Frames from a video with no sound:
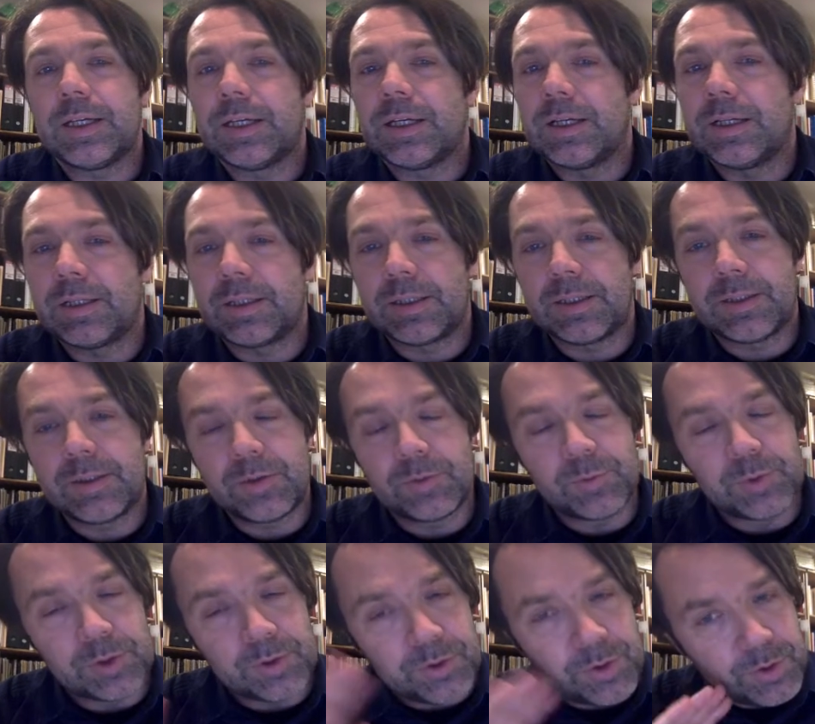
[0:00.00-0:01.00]

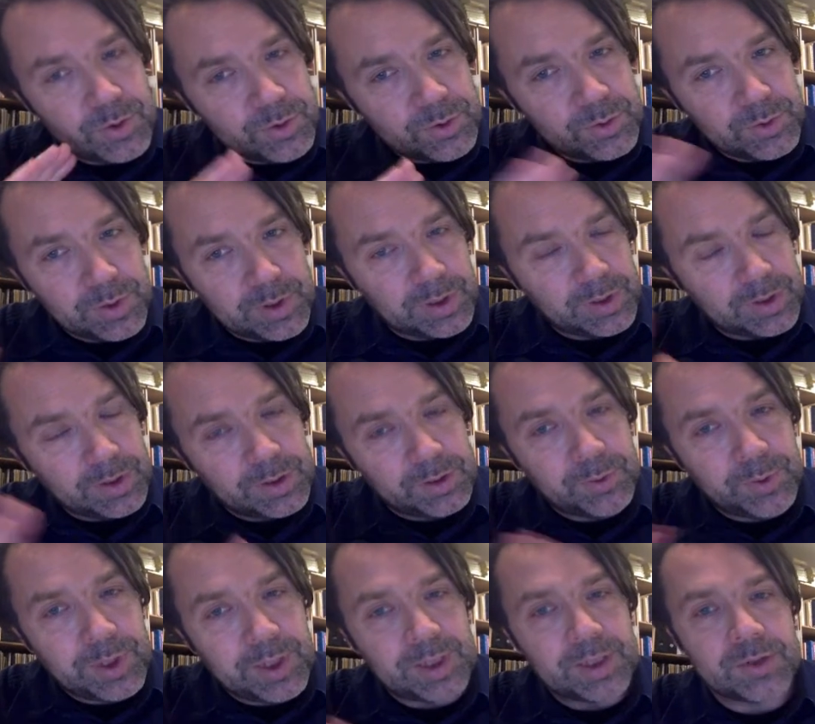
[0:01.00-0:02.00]
We'll just do a
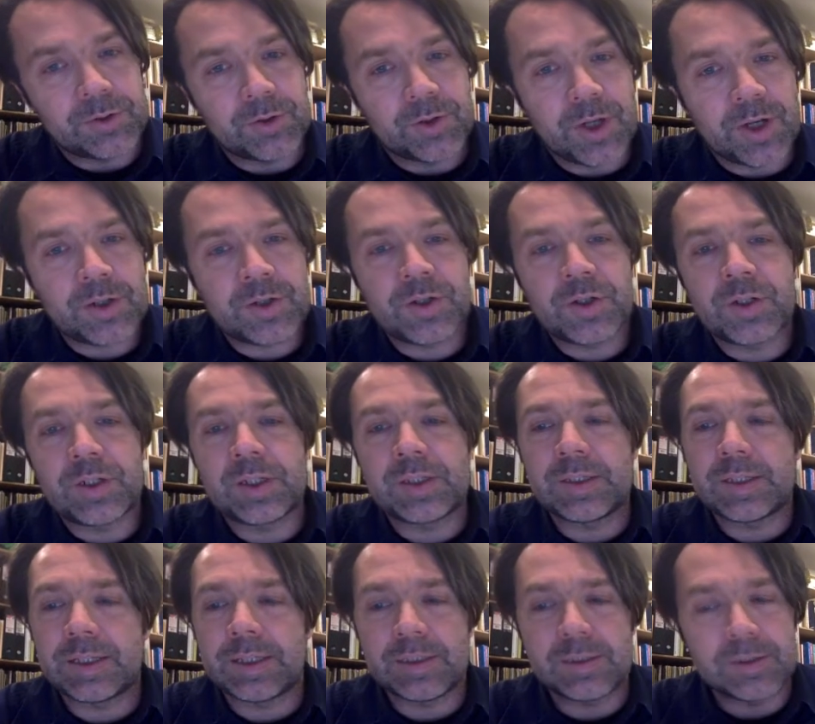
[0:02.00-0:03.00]
quick introduction
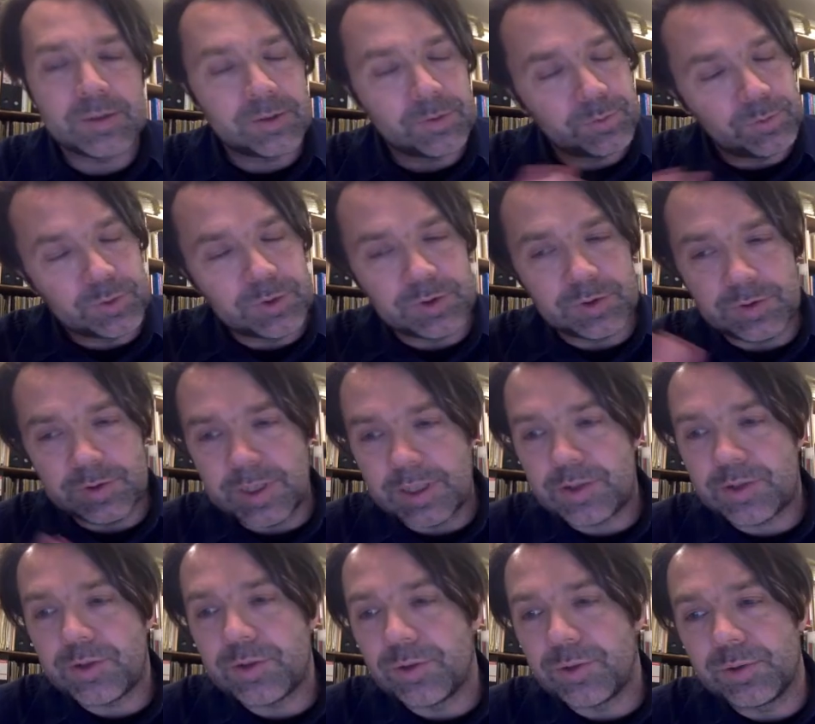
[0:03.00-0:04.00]
and then we'll
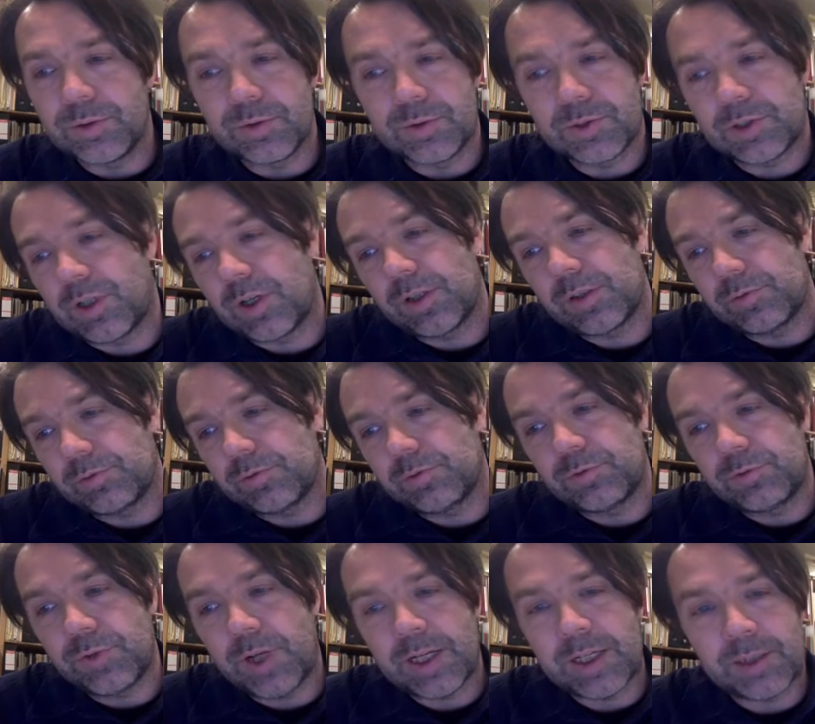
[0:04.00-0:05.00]
let you start
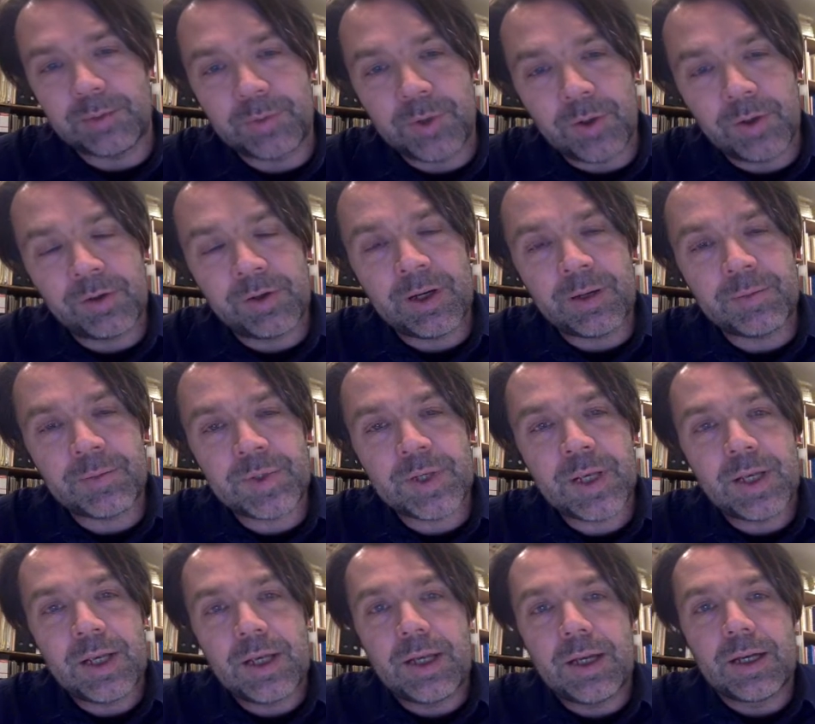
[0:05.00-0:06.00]
writing programs
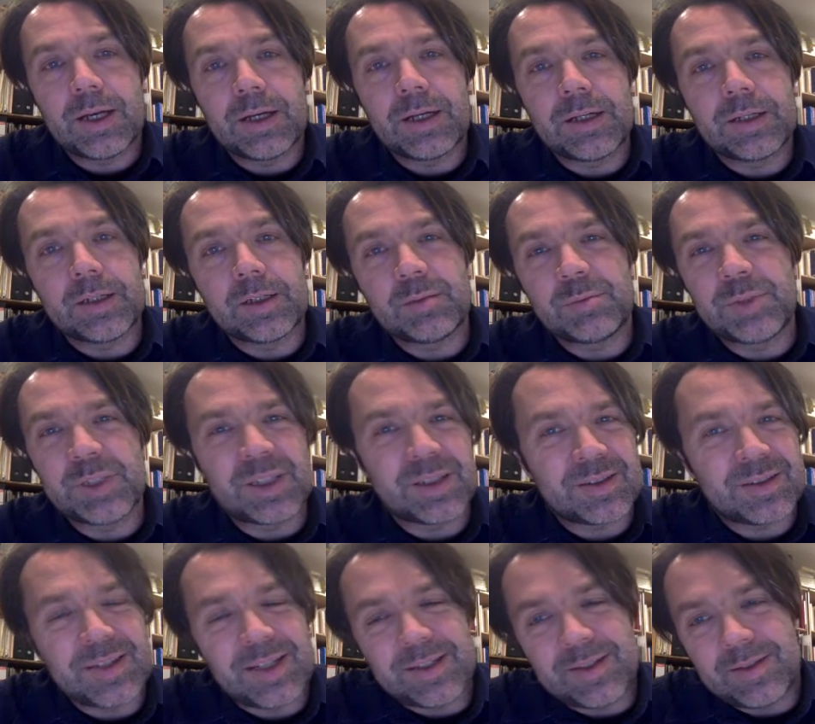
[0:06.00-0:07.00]

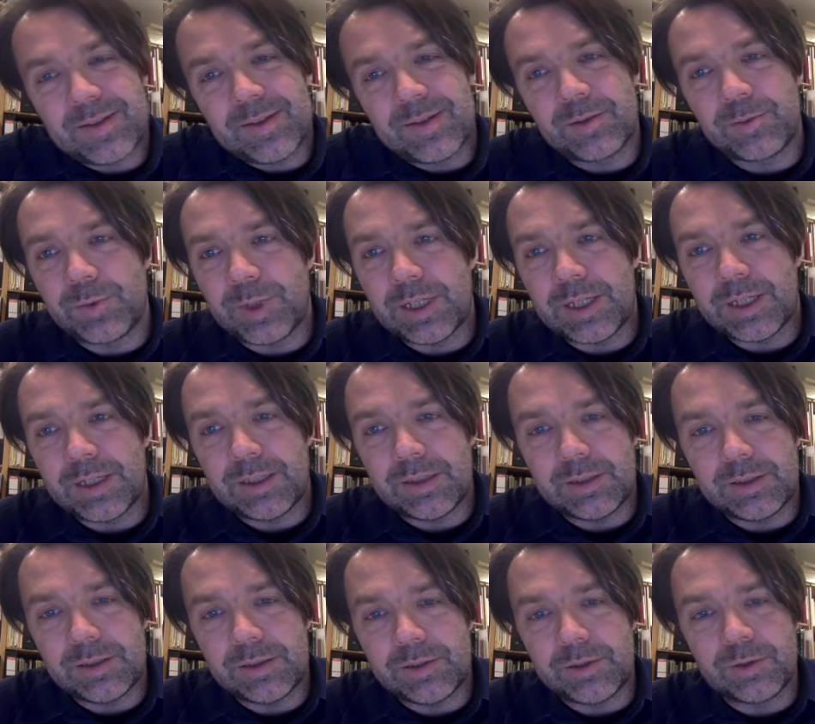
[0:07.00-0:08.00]
because that's the way
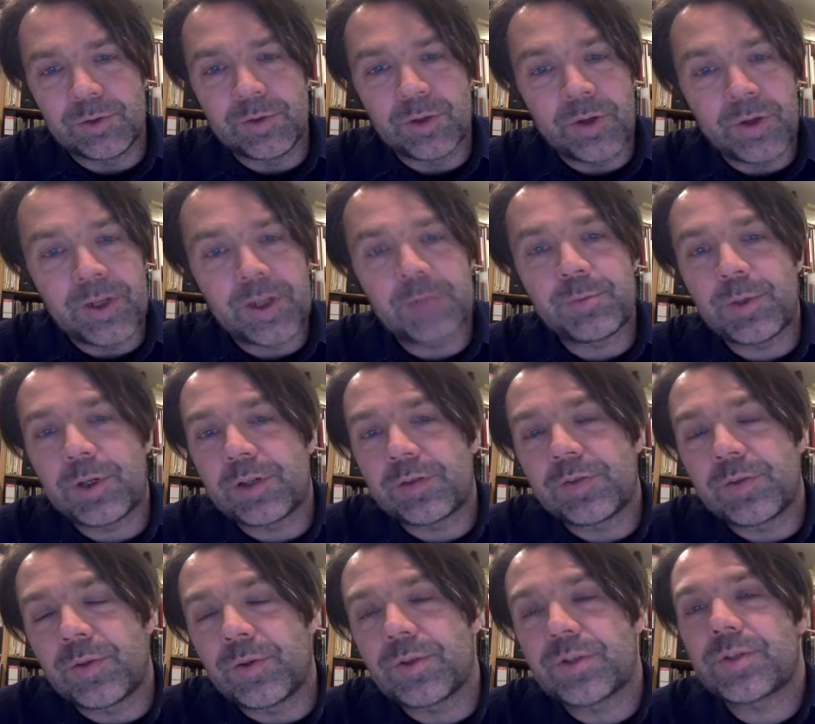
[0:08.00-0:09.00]
you learn it. But of
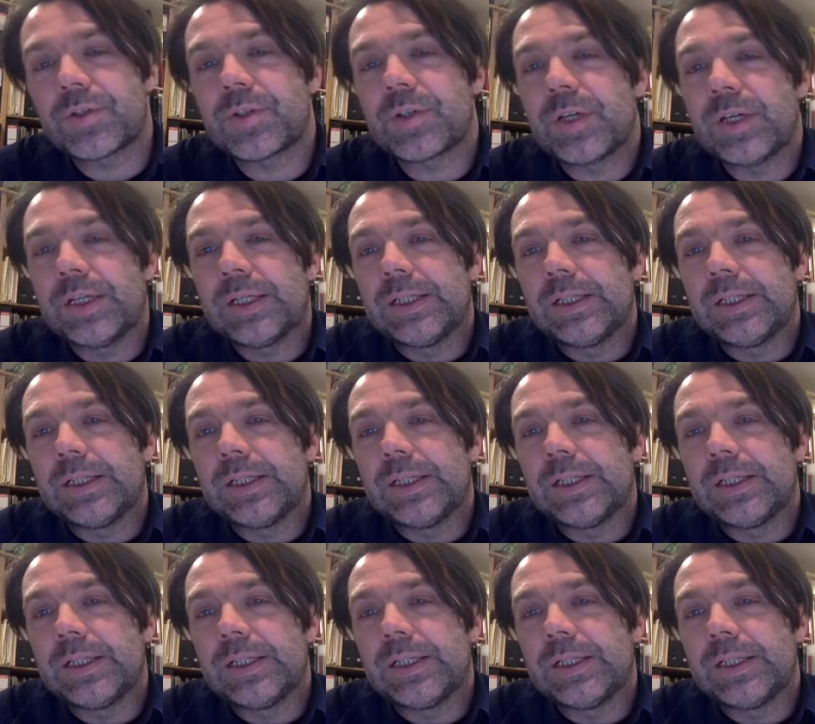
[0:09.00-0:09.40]
course